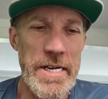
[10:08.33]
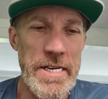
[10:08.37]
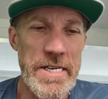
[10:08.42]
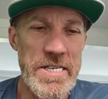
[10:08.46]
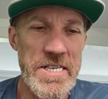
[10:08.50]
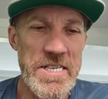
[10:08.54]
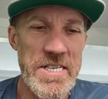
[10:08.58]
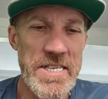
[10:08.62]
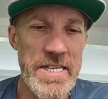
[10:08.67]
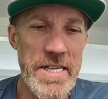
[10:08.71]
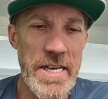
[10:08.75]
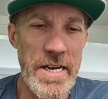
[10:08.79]

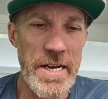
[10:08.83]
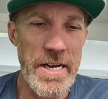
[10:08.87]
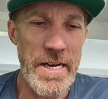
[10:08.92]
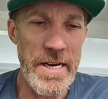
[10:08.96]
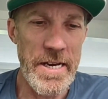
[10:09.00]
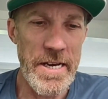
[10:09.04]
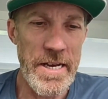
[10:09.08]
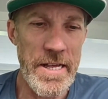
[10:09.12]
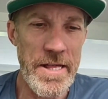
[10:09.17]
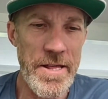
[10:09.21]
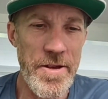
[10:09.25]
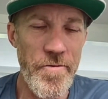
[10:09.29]
just
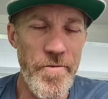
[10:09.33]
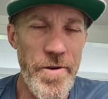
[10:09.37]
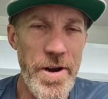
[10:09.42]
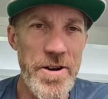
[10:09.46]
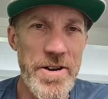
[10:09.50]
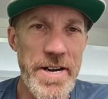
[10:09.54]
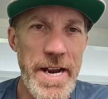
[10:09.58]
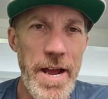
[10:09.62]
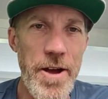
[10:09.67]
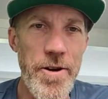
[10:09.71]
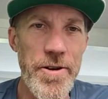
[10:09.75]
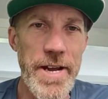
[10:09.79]
the
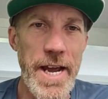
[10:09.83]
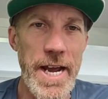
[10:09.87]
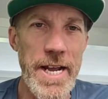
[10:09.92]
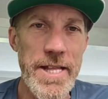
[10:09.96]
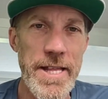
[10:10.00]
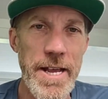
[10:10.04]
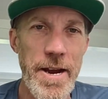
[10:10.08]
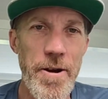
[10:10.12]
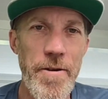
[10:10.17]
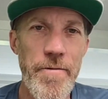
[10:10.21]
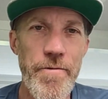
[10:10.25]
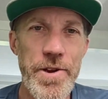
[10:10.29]
rear
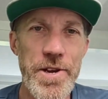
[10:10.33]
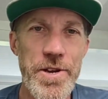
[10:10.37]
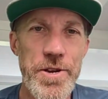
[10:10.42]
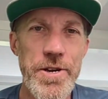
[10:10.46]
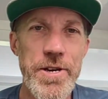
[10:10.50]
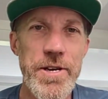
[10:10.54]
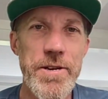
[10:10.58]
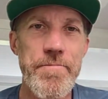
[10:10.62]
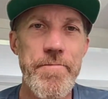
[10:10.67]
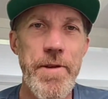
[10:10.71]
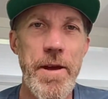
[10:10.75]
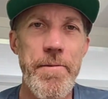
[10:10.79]
tailgate there, if we
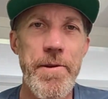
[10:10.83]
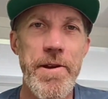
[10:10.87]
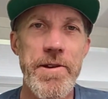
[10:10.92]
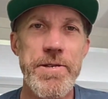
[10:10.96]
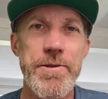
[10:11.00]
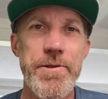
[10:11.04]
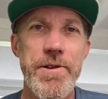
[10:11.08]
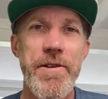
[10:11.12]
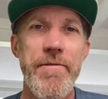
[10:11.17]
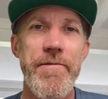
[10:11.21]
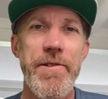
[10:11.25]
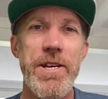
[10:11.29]
could, maybe
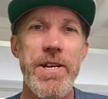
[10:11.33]
as even as